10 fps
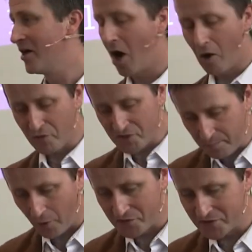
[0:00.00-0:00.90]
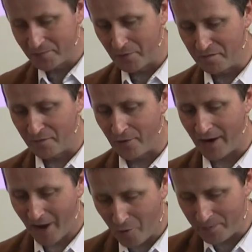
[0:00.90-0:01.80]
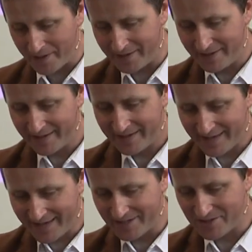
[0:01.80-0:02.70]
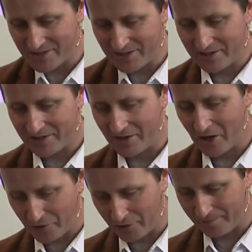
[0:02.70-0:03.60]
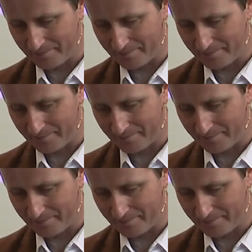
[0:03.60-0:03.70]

are responsible for helping each other.